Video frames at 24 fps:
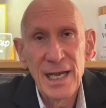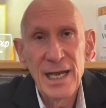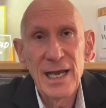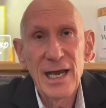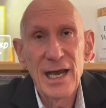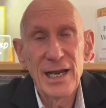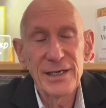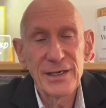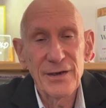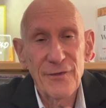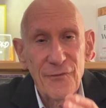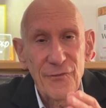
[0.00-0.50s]

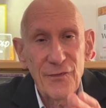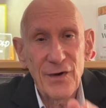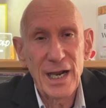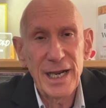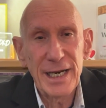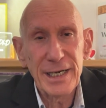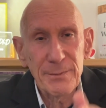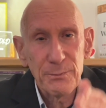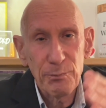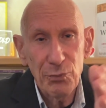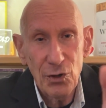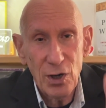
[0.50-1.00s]
a
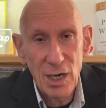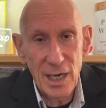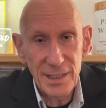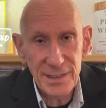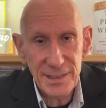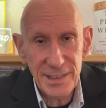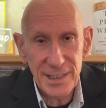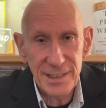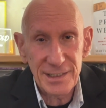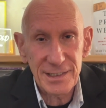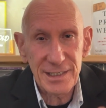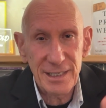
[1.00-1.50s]
defined
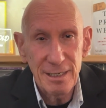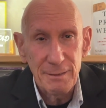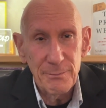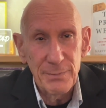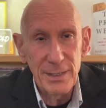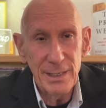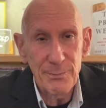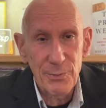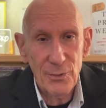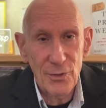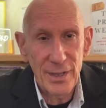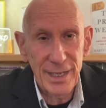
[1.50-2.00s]
process that
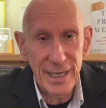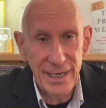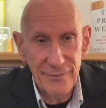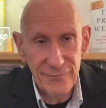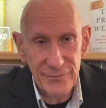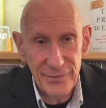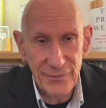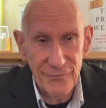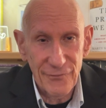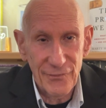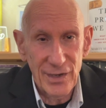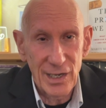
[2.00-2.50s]
people have
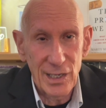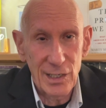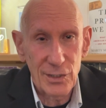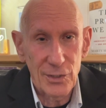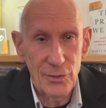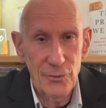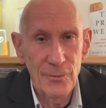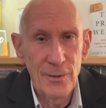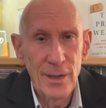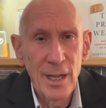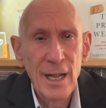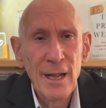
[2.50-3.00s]
to follow,